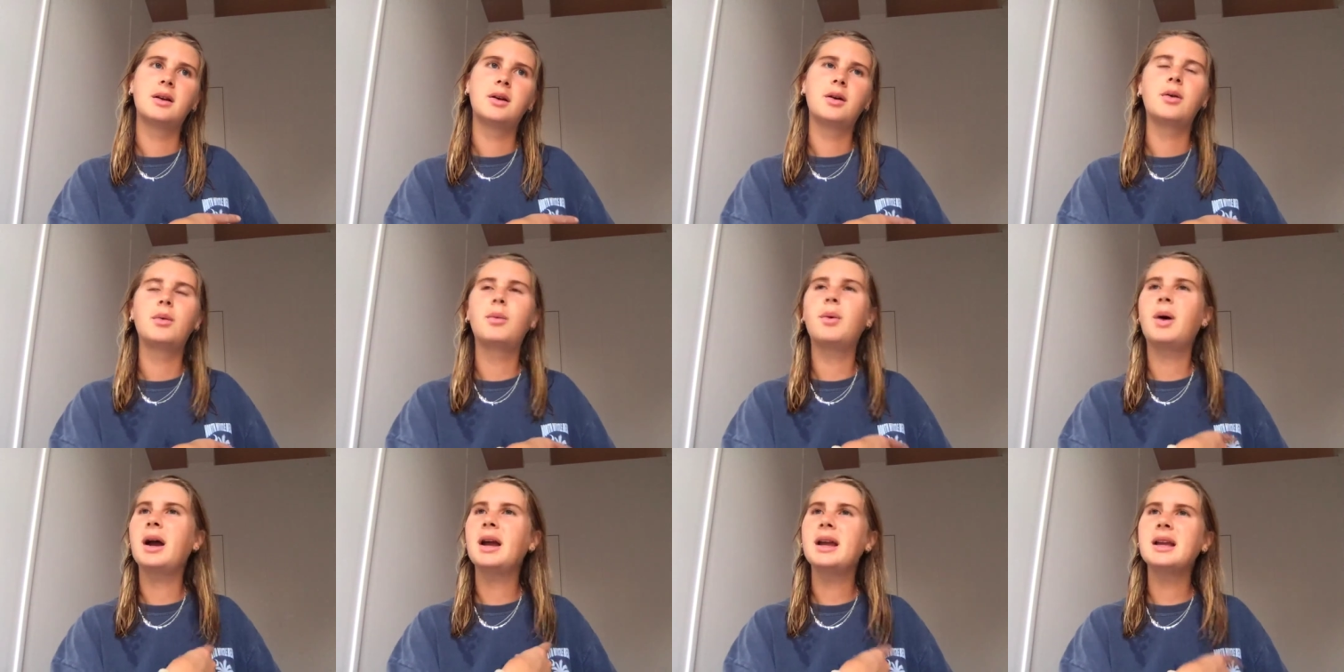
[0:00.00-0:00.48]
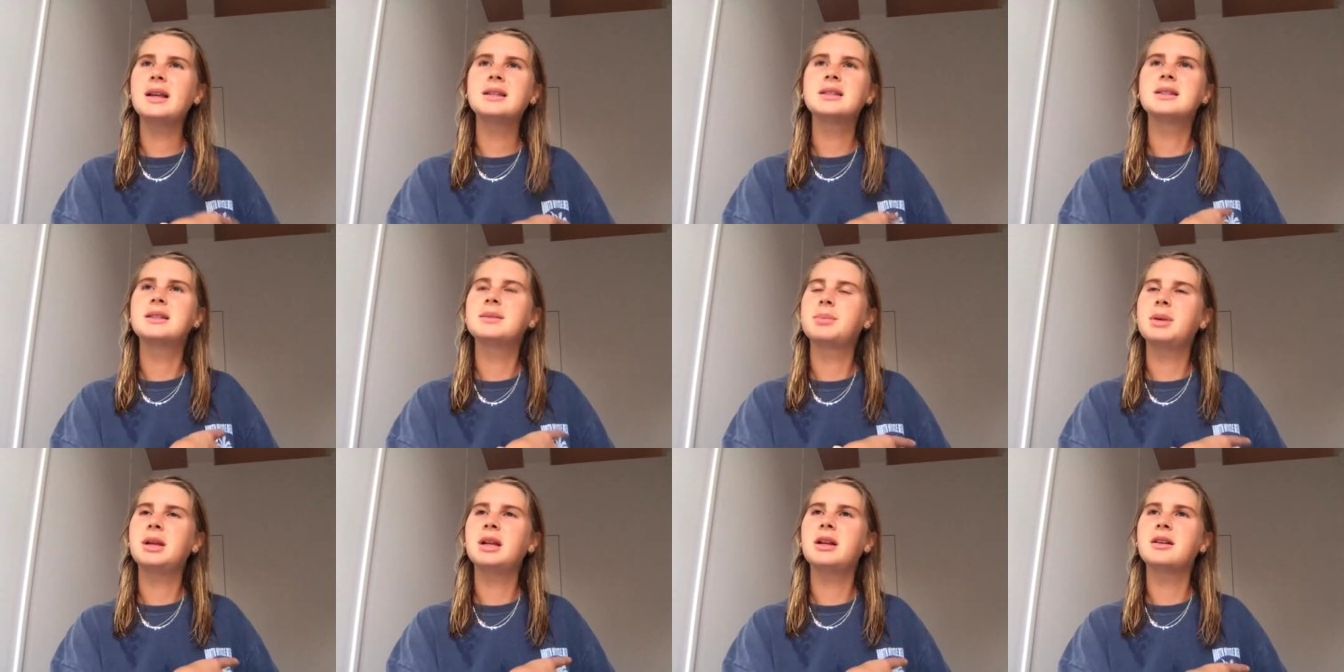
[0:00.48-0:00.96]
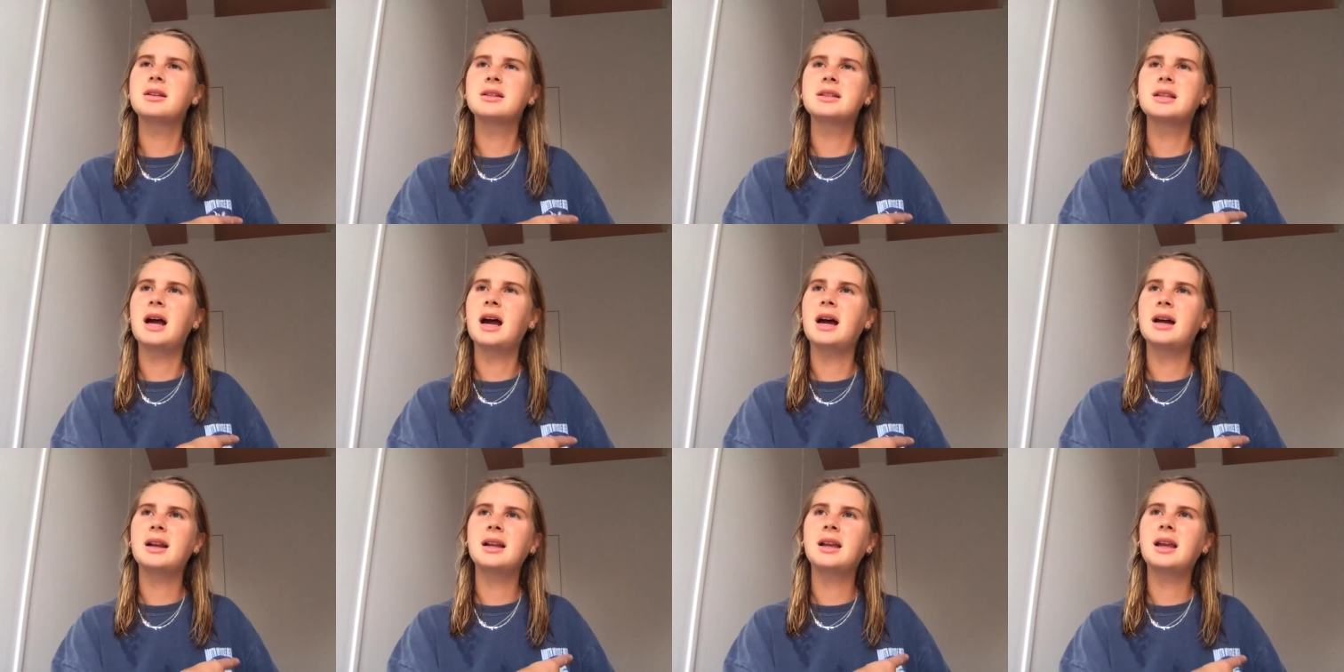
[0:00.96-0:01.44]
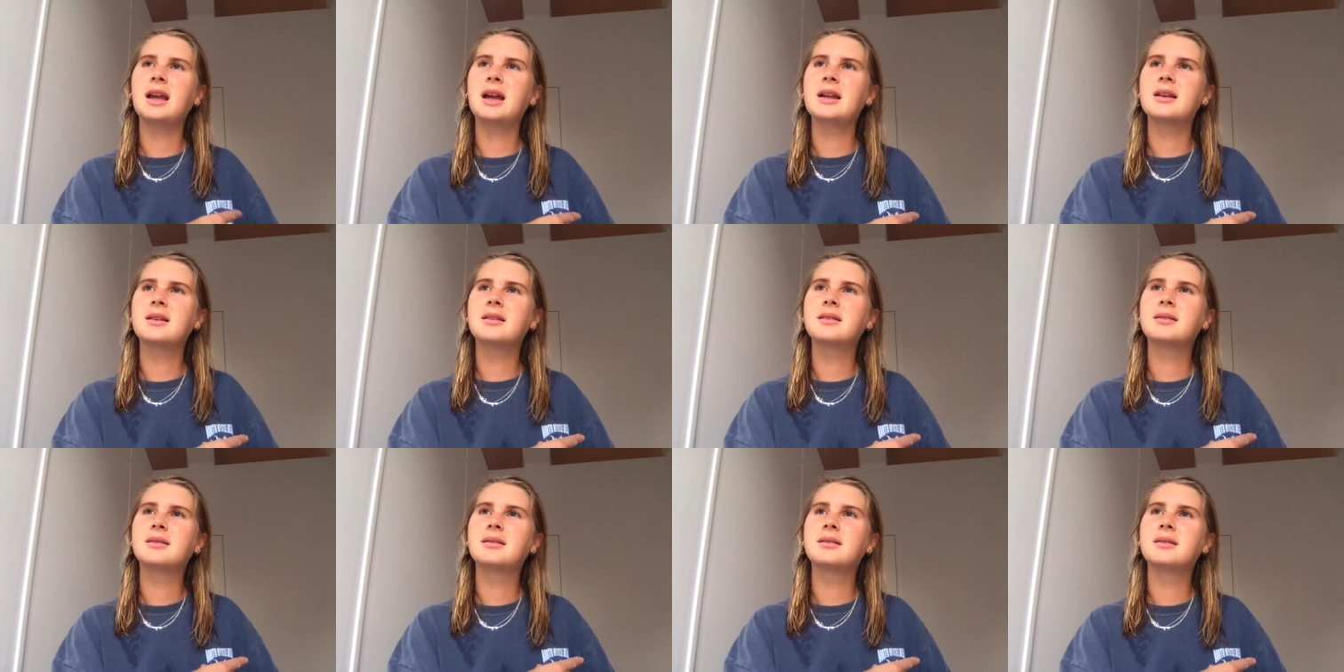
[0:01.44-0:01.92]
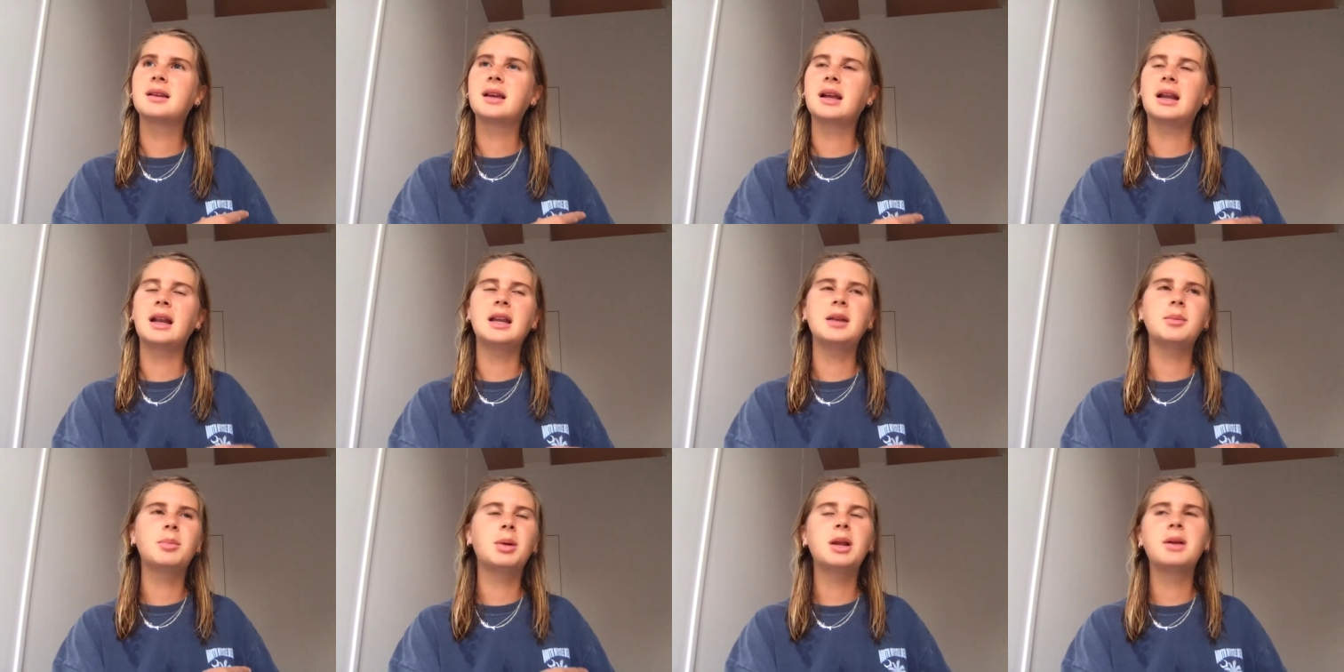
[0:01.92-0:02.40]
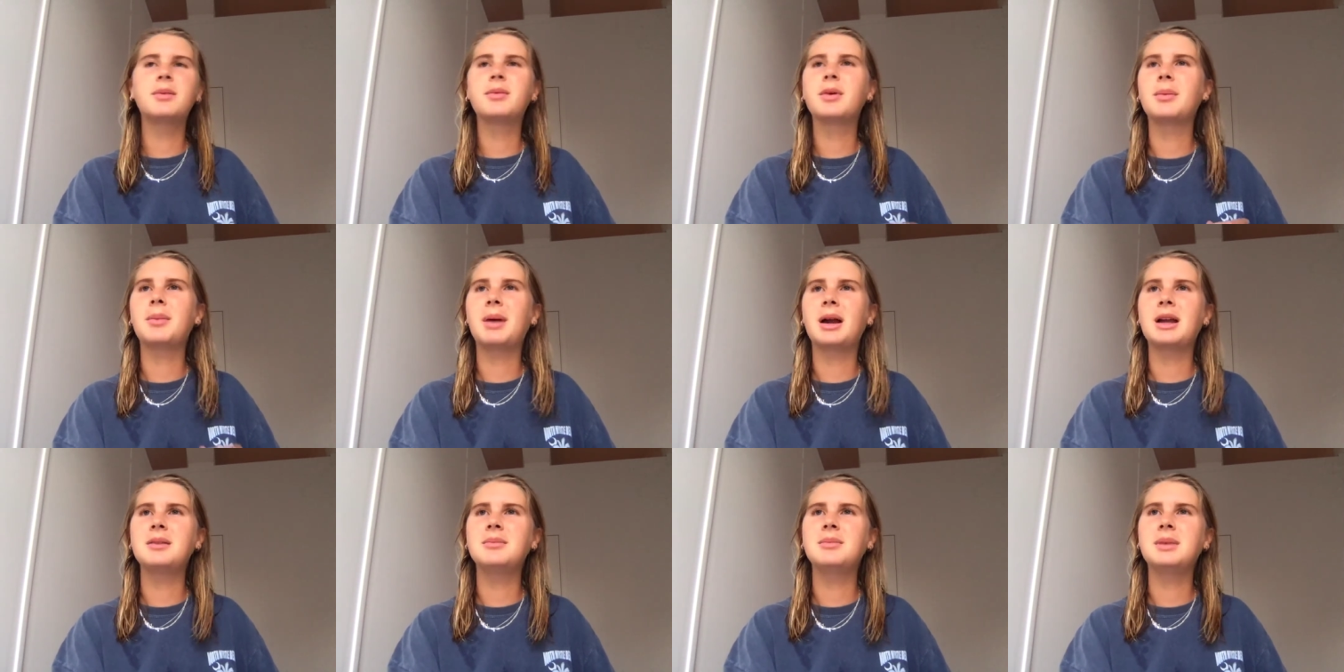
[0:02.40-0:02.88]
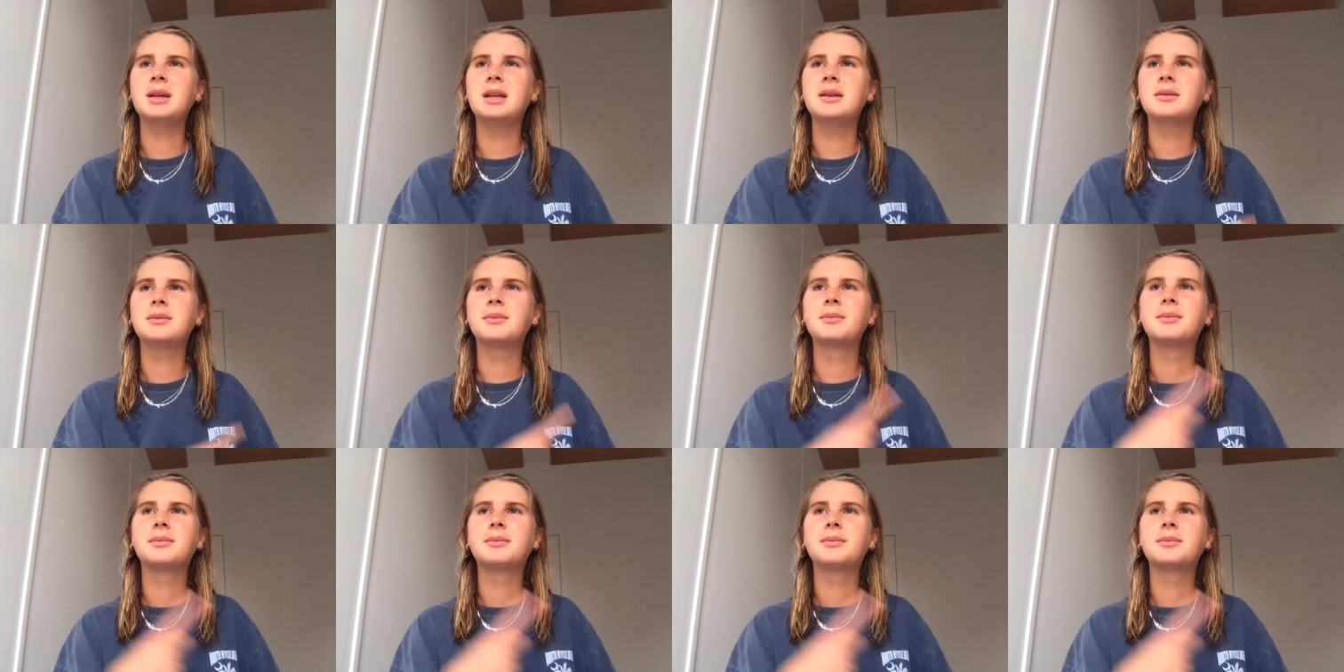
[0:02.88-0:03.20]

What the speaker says: Why is Peter sad again? Can anybody remind me?